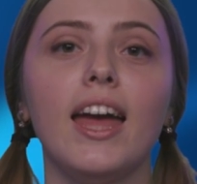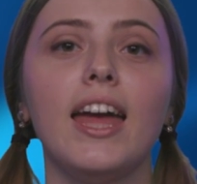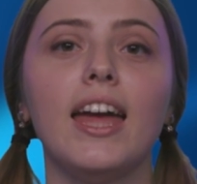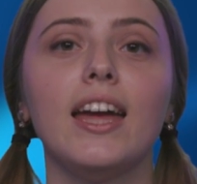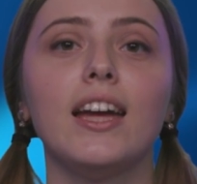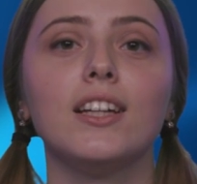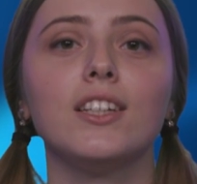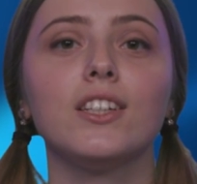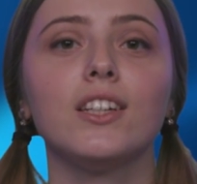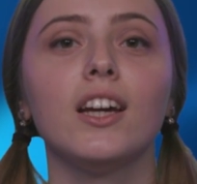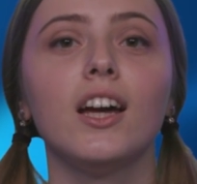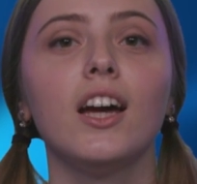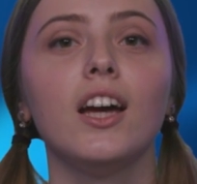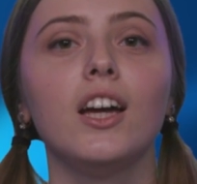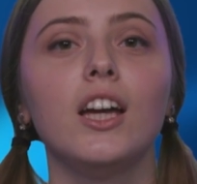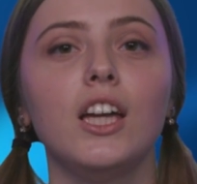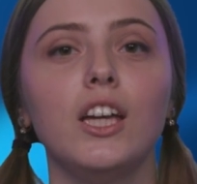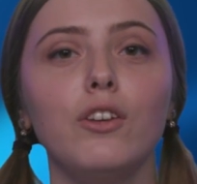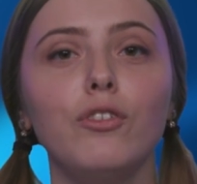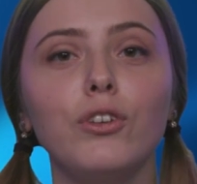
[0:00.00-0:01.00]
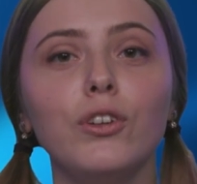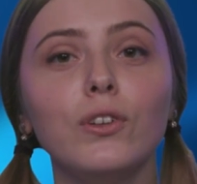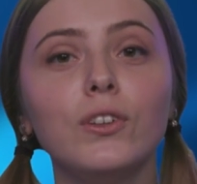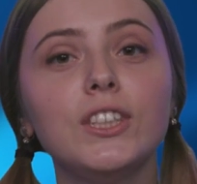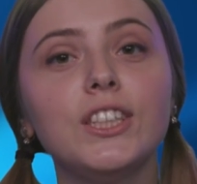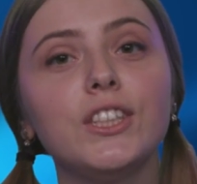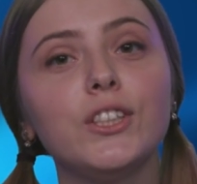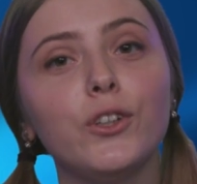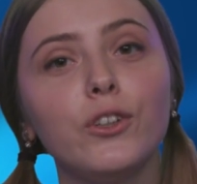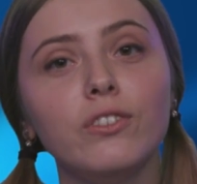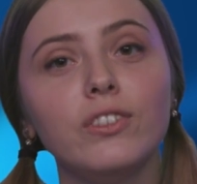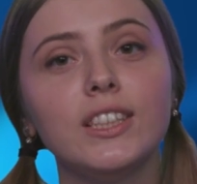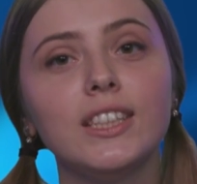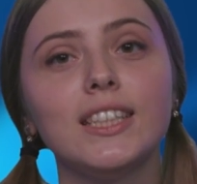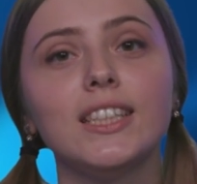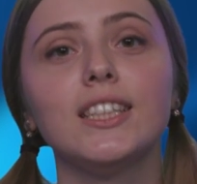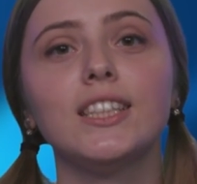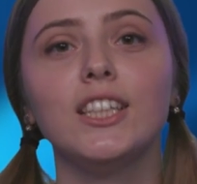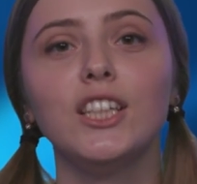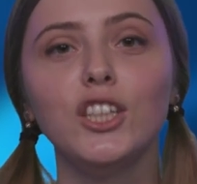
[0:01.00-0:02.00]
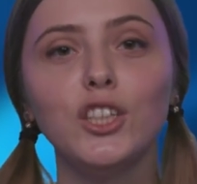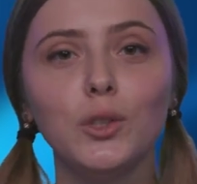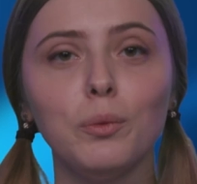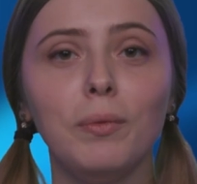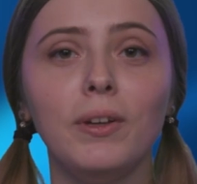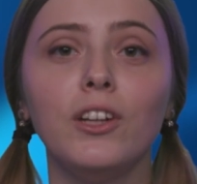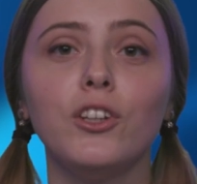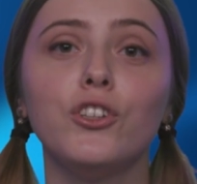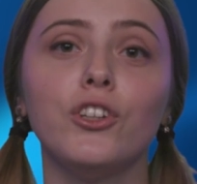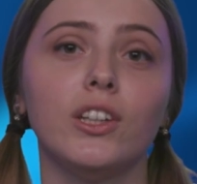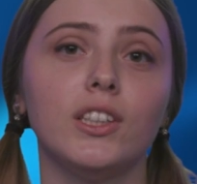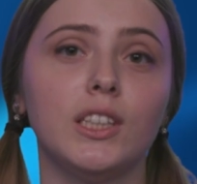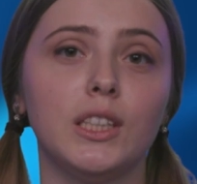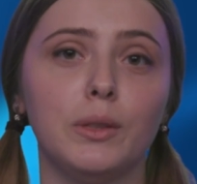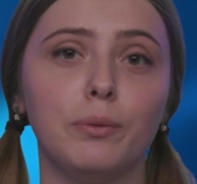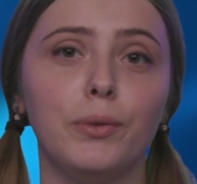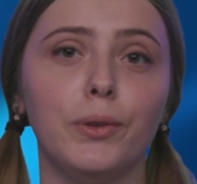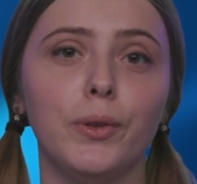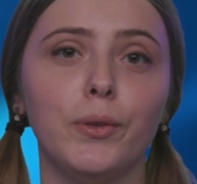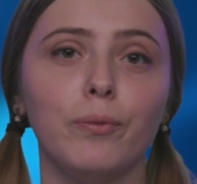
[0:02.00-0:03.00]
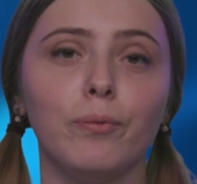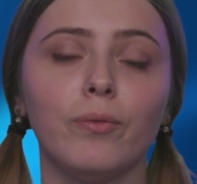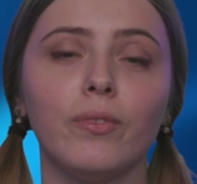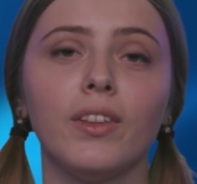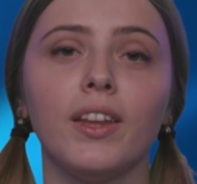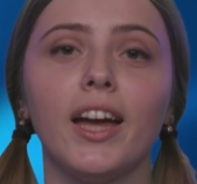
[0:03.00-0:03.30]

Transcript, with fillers: And if your services need to be adjustable,